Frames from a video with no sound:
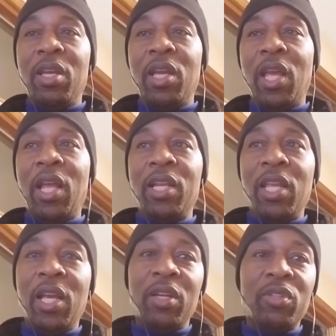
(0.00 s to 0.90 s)
and
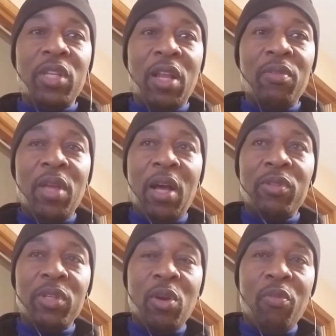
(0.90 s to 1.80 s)
they understand how
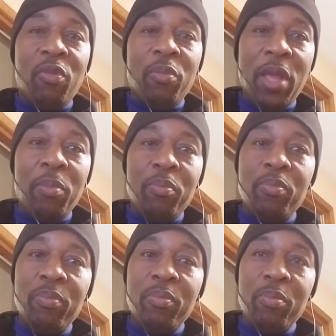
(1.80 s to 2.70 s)
to go from that
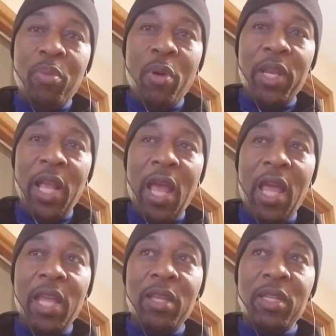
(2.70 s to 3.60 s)
point
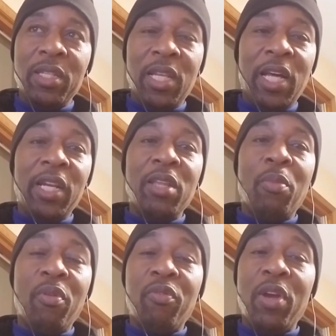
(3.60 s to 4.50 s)
A, because a lot of them
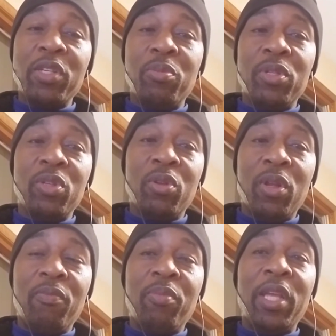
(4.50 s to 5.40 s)
are freshmen,
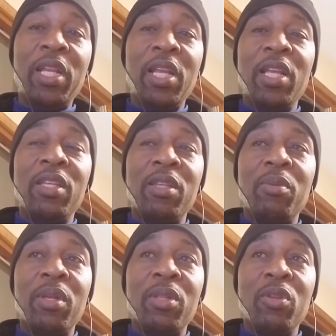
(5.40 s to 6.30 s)
so
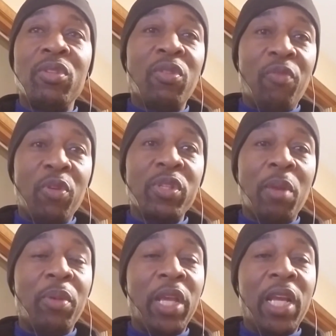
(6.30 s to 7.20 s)
it's the first time
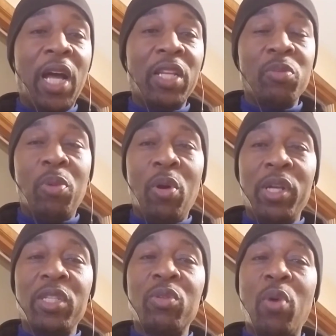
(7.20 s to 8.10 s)
playing college ball, and
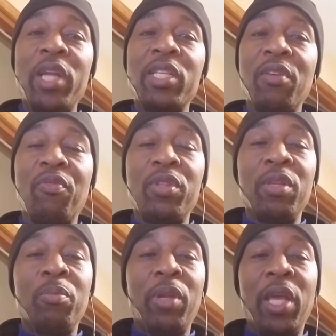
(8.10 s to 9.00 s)
it's quite different
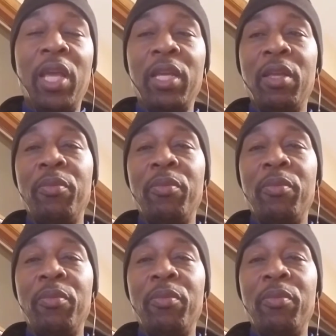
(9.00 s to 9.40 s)
than playing